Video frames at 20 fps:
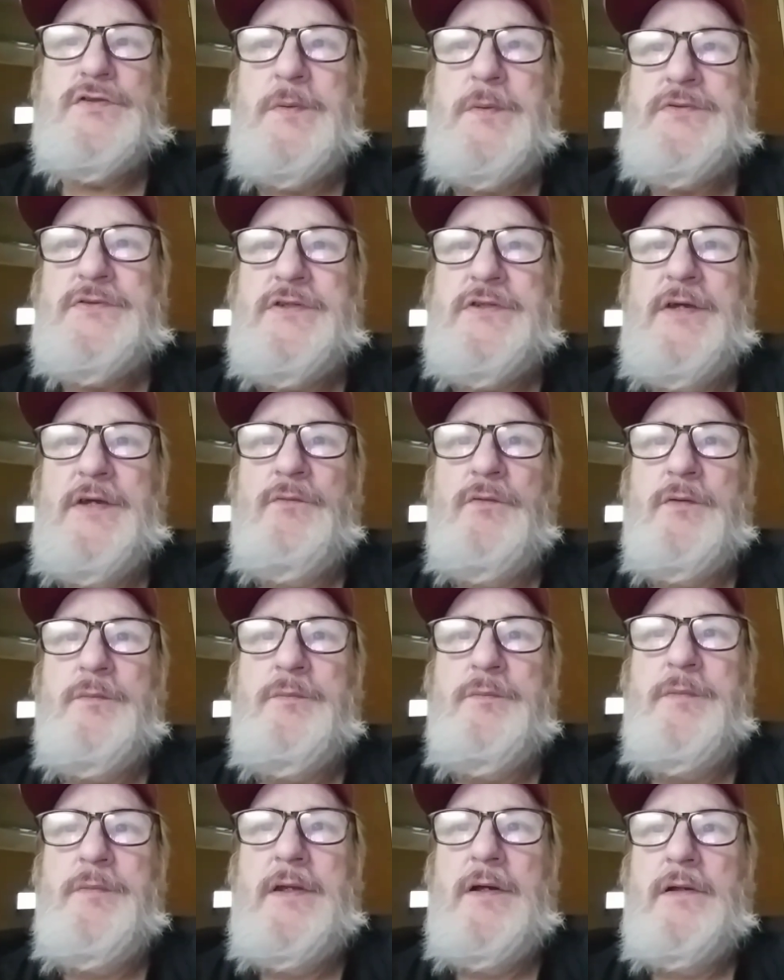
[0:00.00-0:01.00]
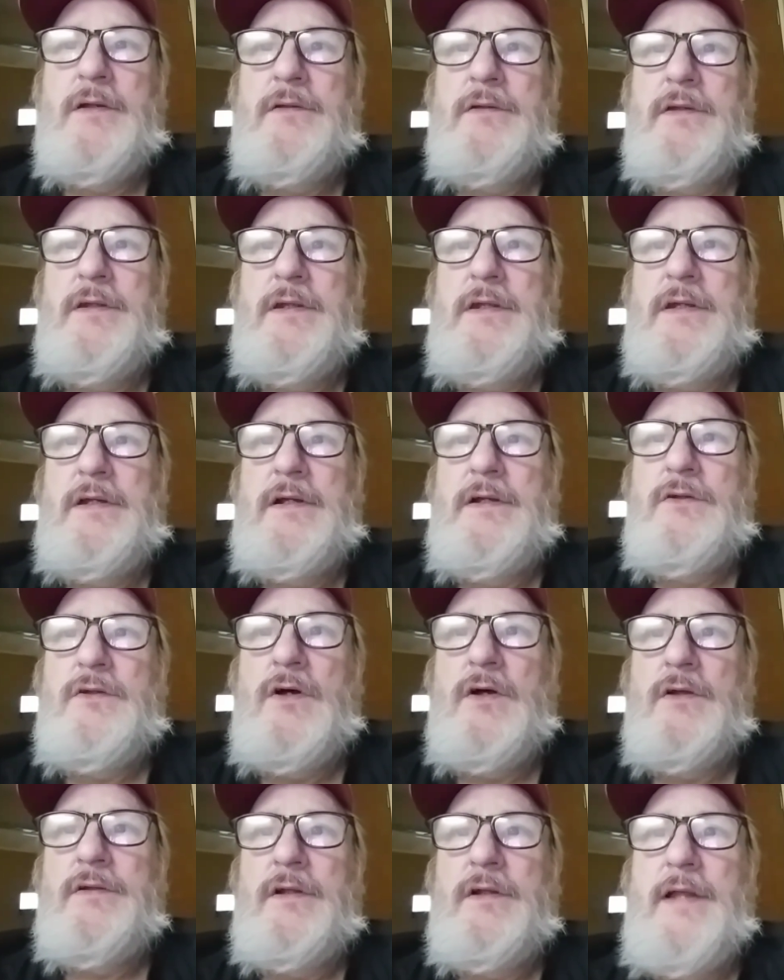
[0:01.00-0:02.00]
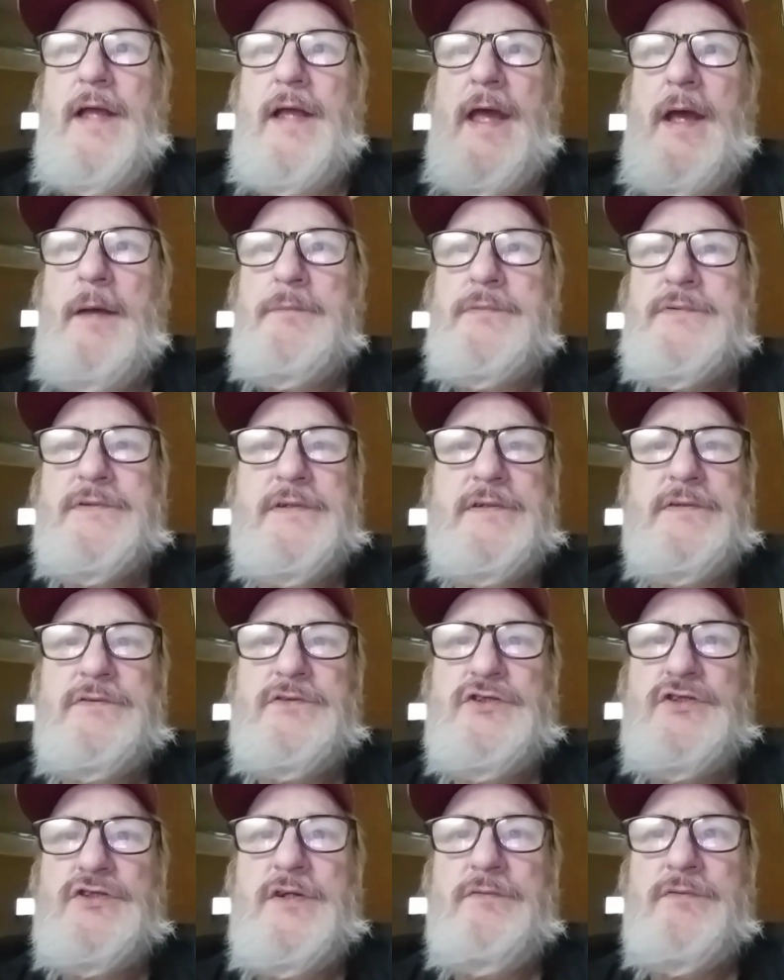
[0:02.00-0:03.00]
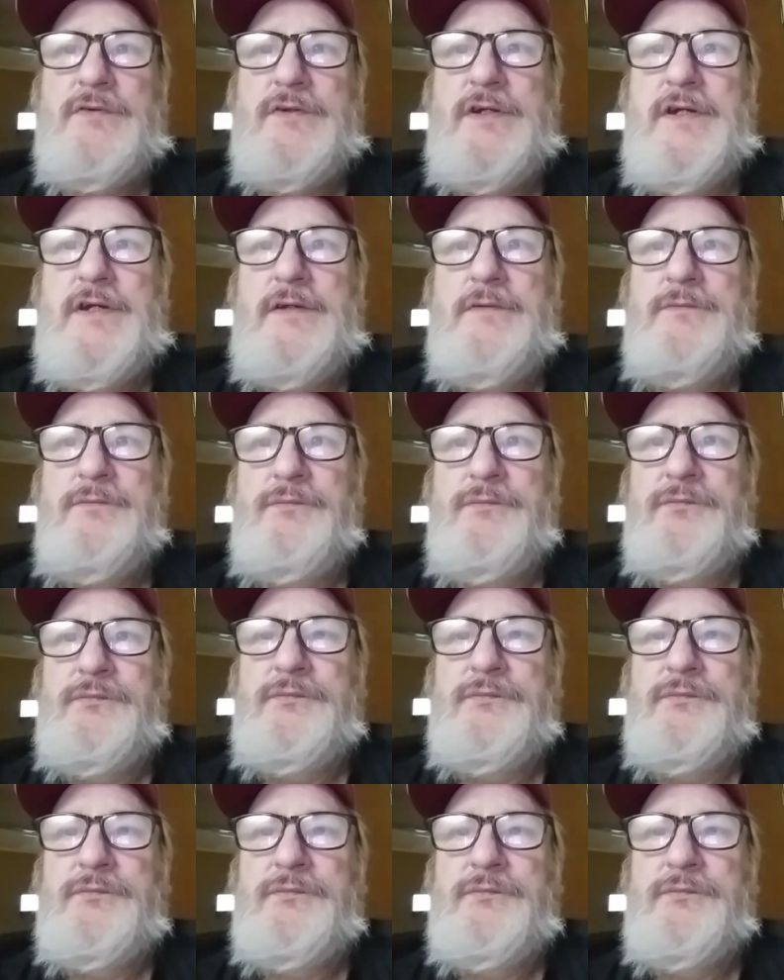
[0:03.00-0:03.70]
was supposed to get with me on the labs, and she never did.